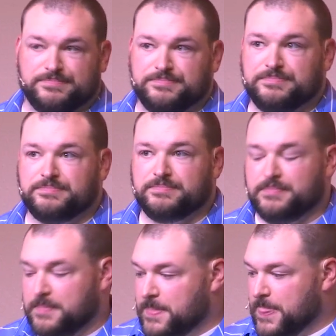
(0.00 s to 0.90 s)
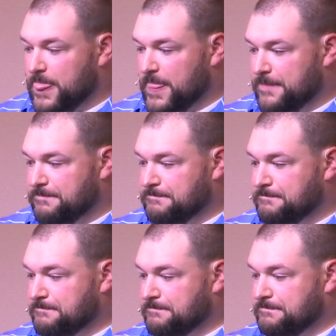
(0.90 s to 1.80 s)

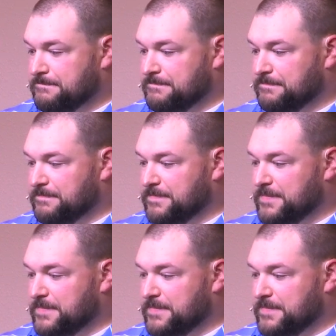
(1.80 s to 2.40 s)
(silence)